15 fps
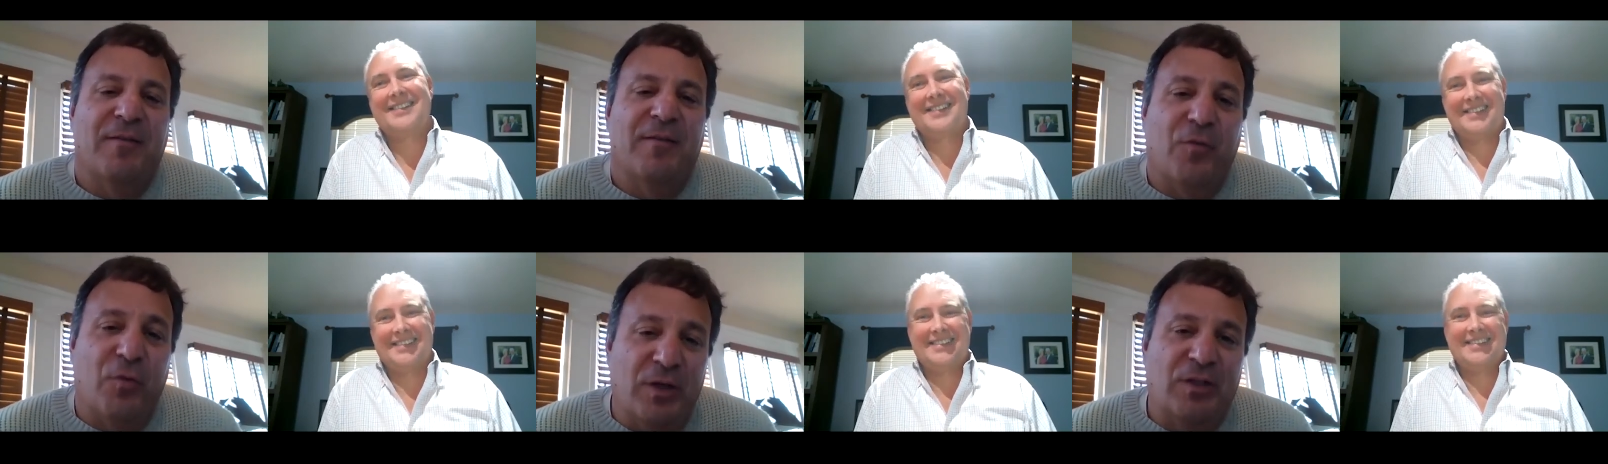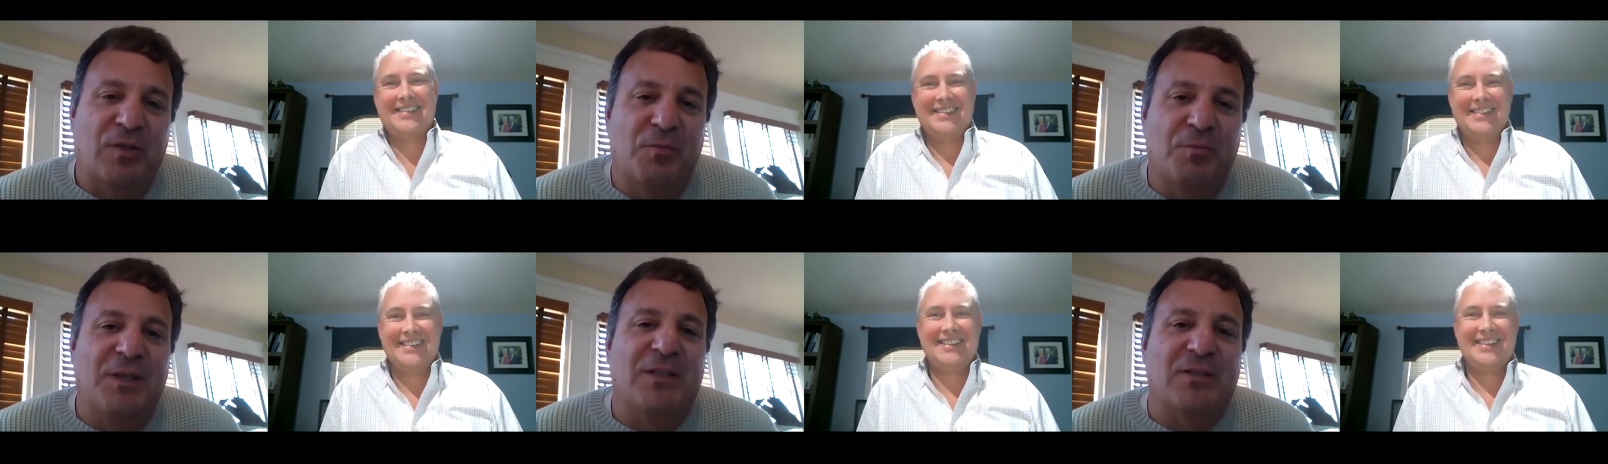
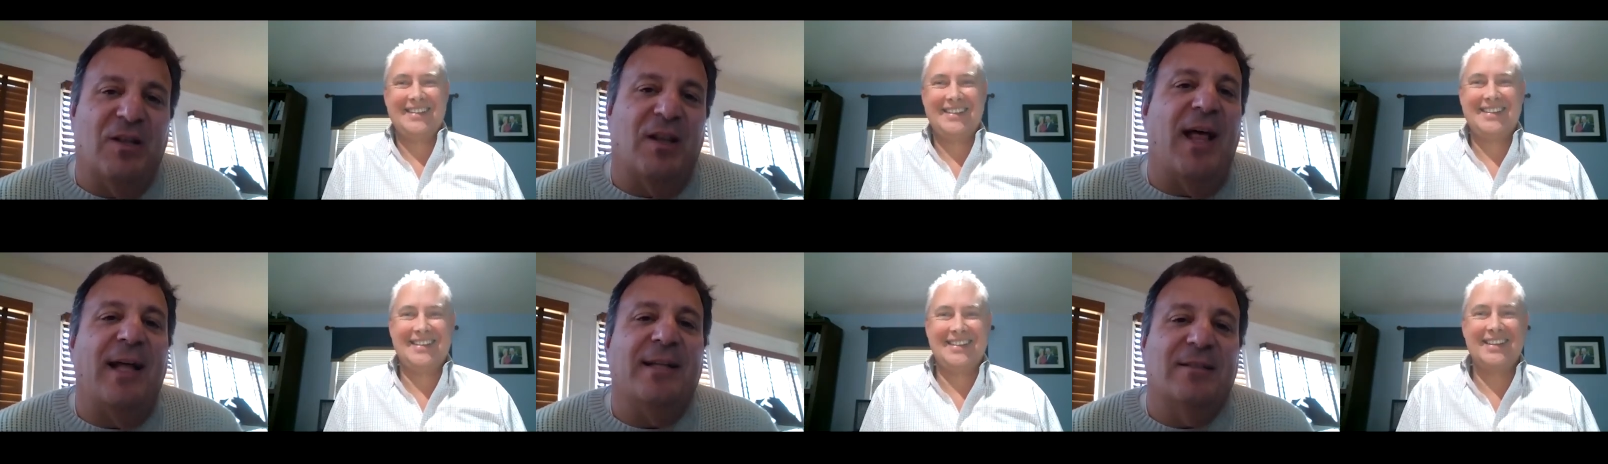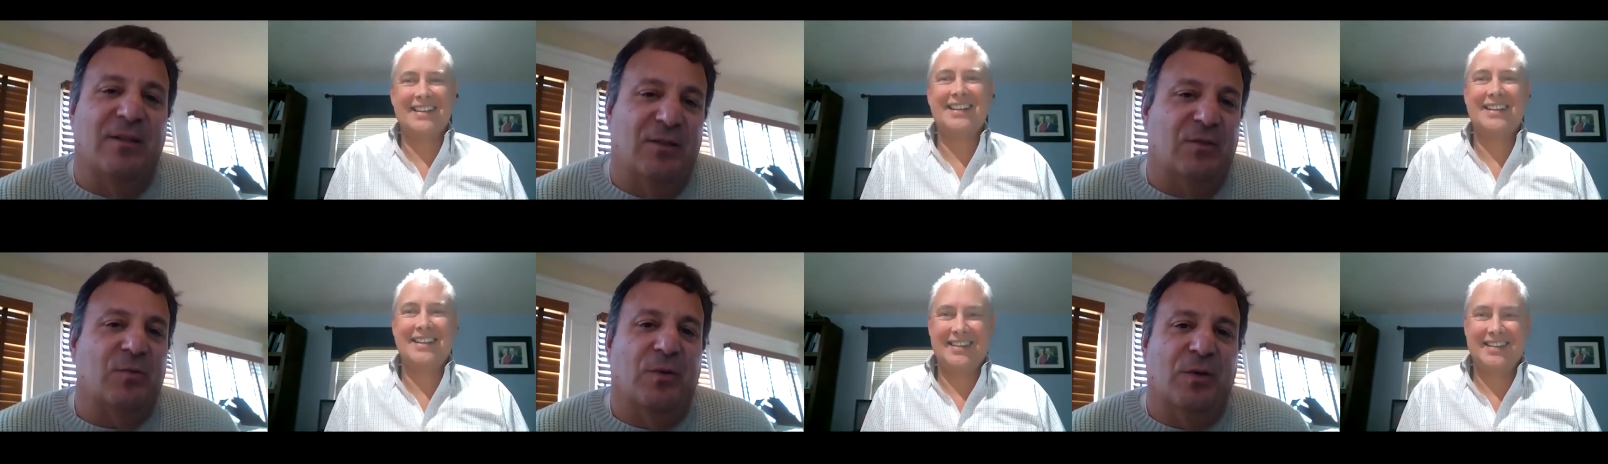Speaker 1: 42 means a lot to
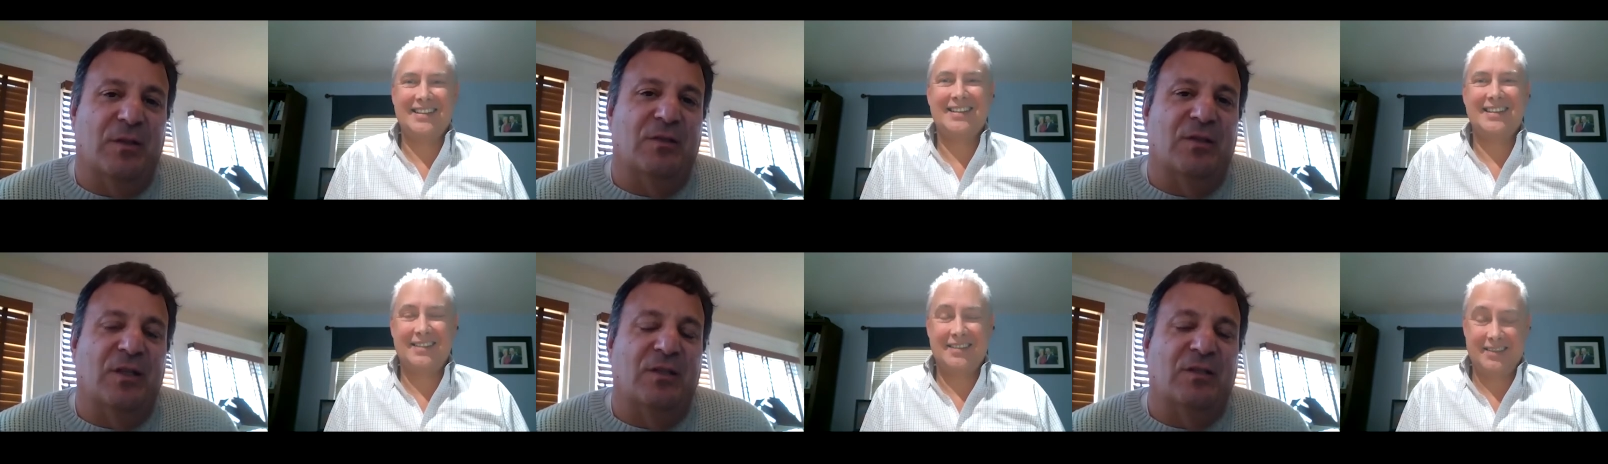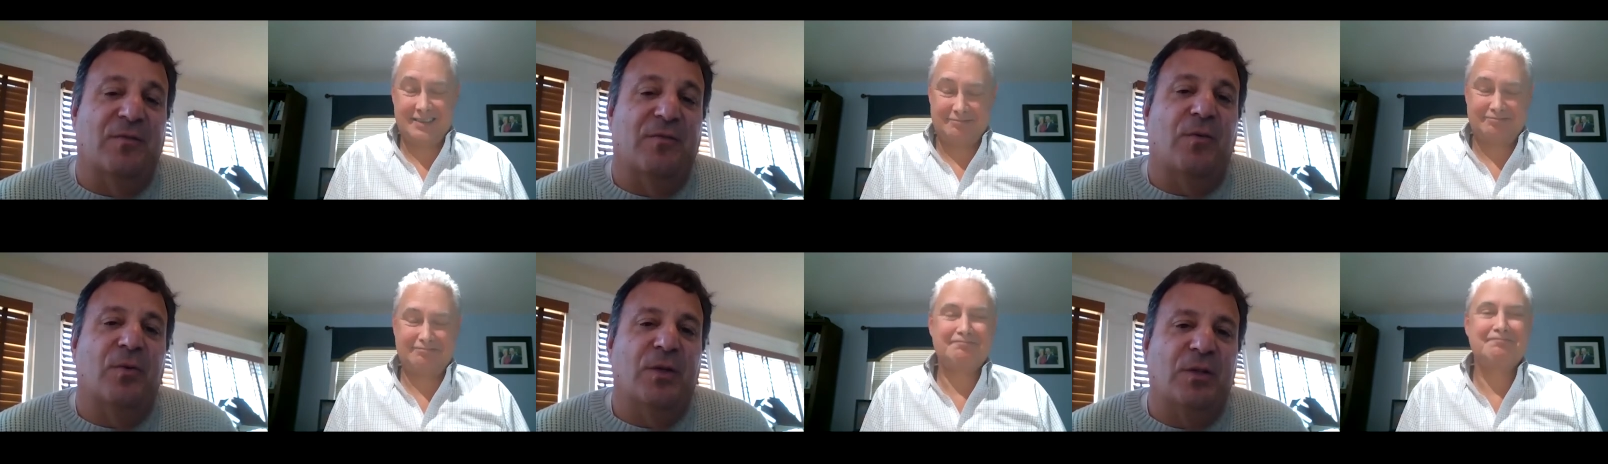this organization.
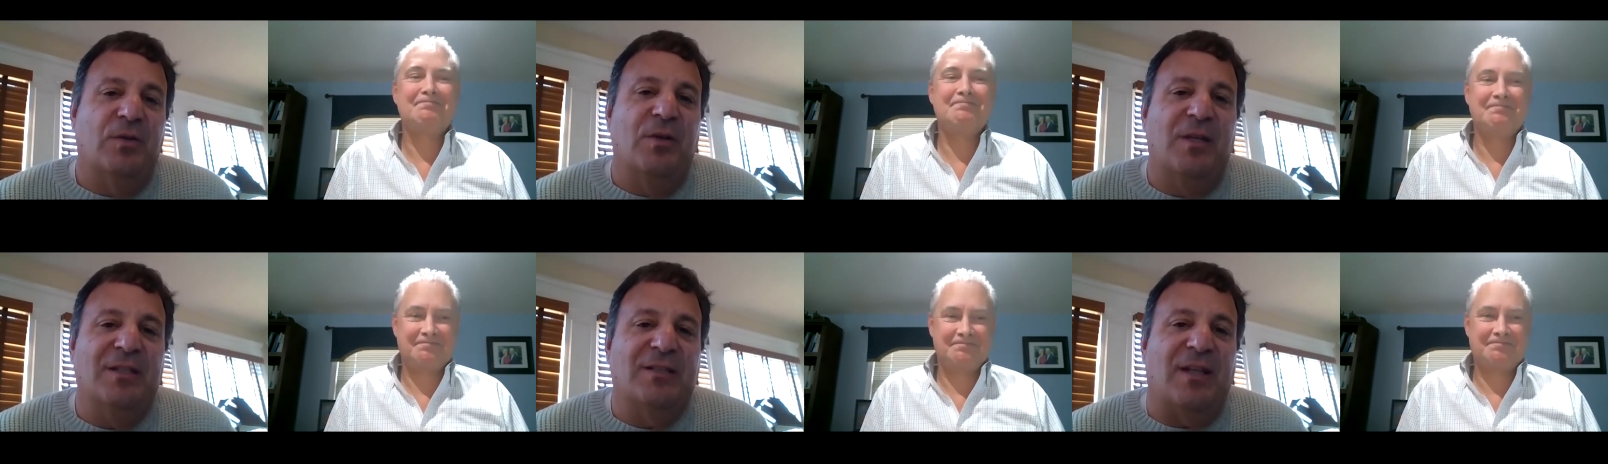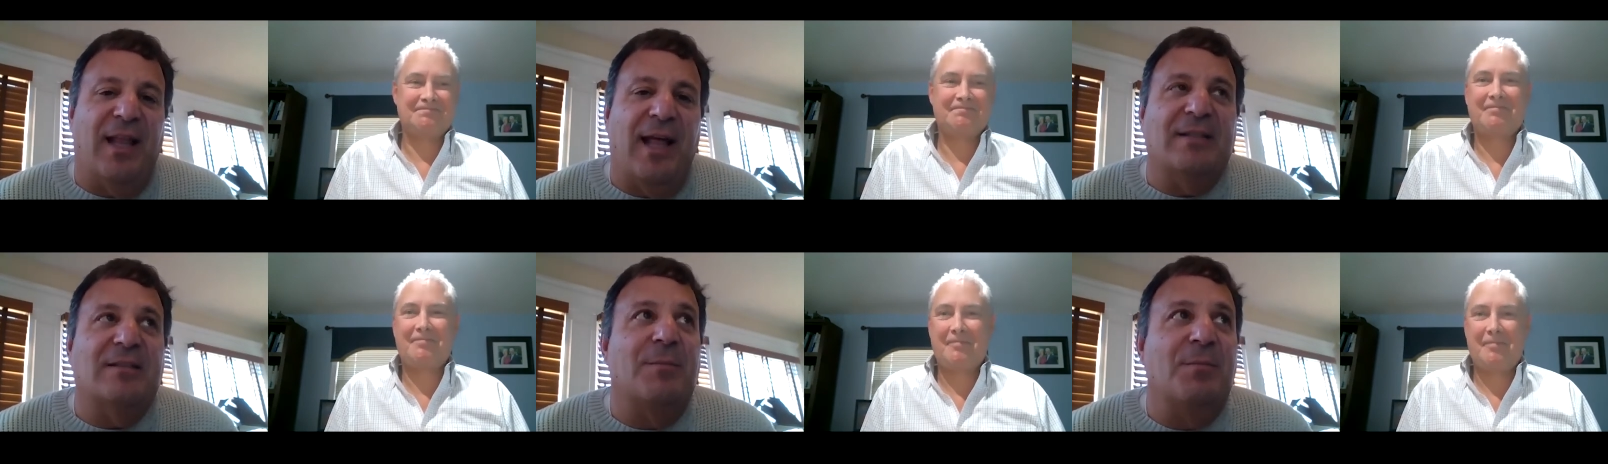42 means a
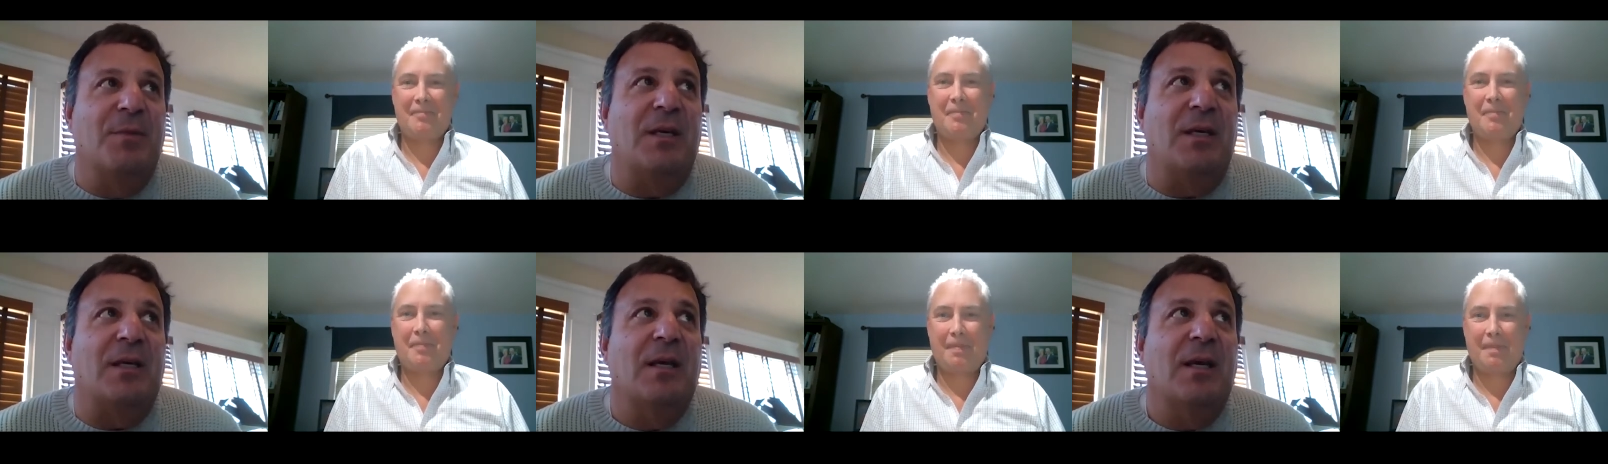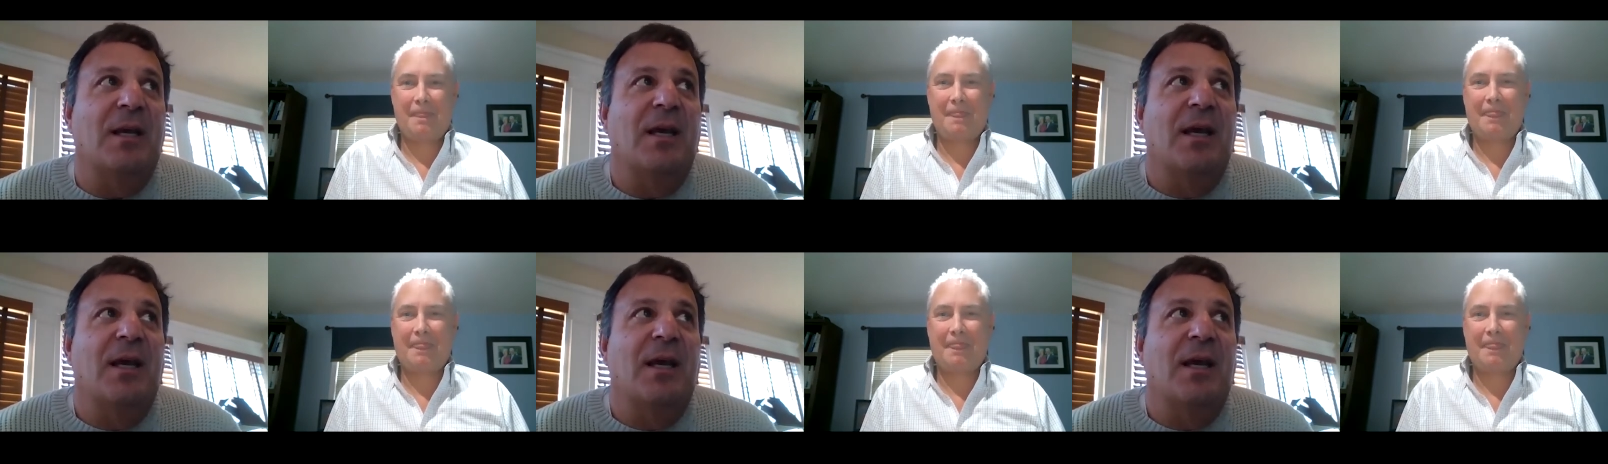lot to me.